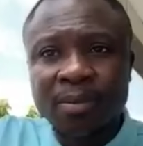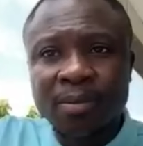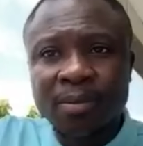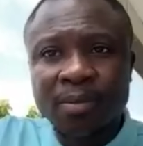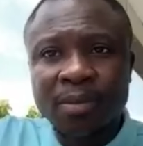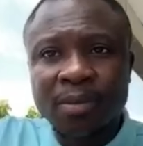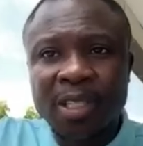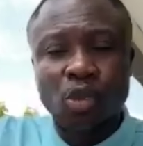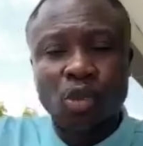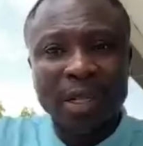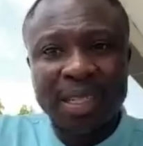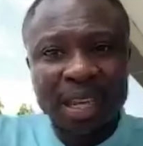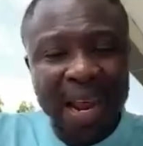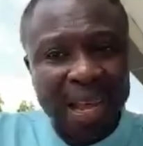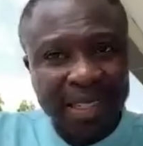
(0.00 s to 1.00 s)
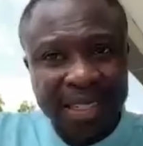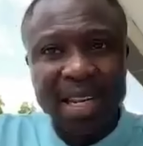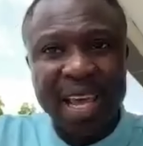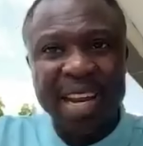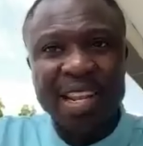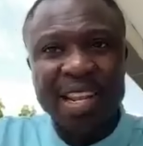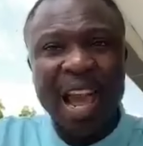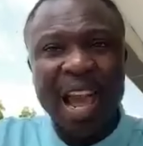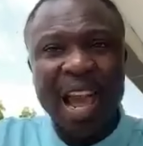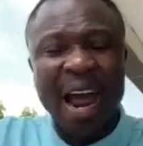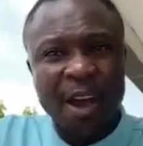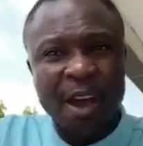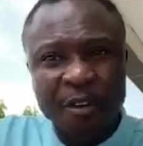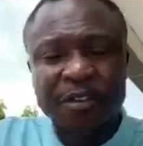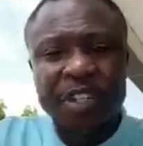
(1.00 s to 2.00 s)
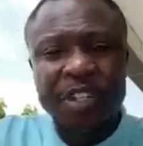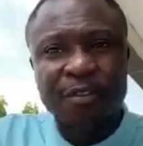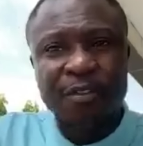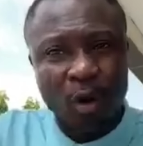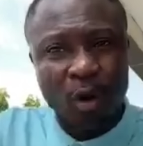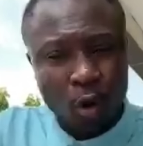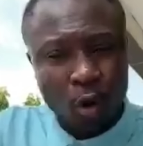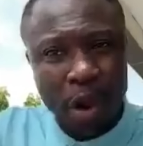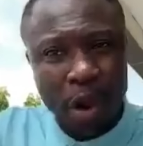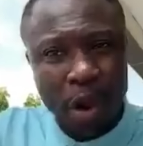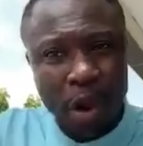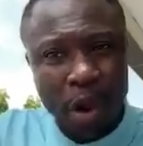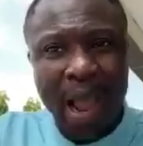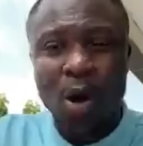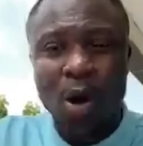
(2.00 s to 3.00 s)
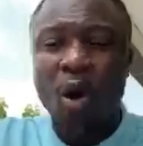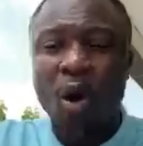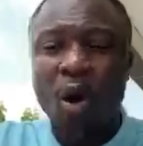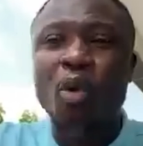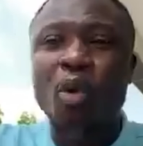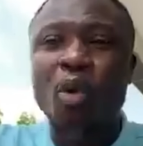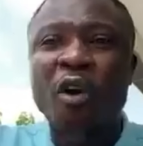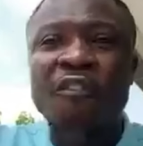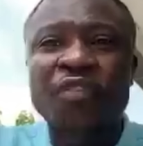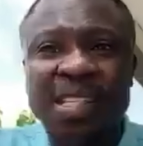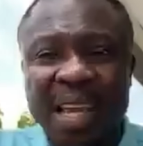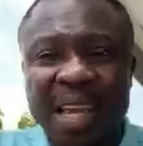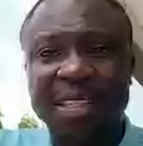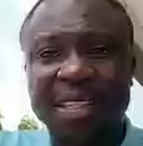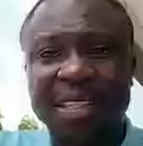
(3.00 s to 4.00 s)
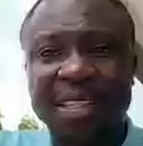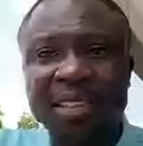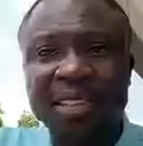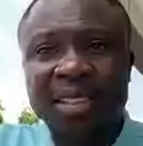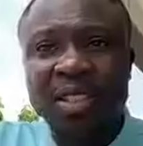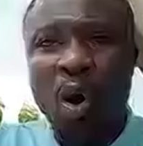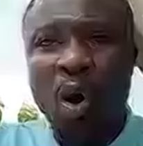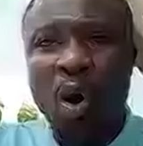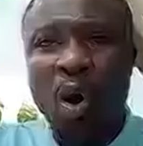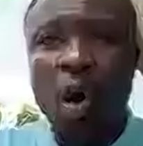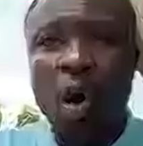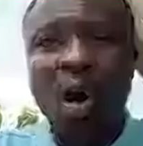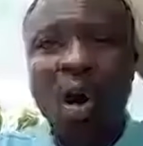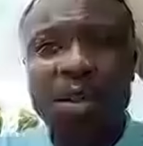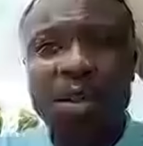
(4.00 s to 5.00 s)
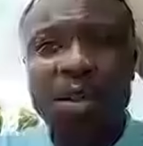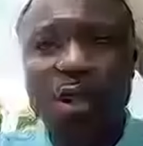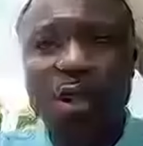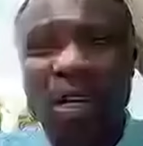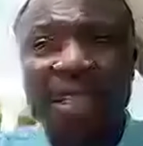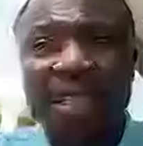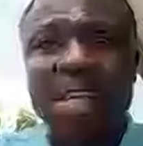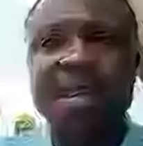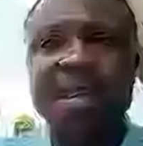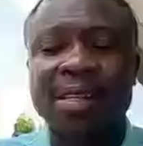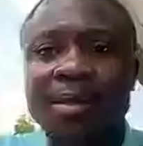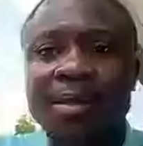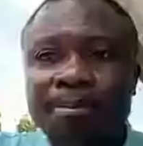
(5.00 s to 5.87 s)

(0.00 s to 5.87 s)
Say 2019, the under 15 for Koya and Komu fees. Or more, 20 years.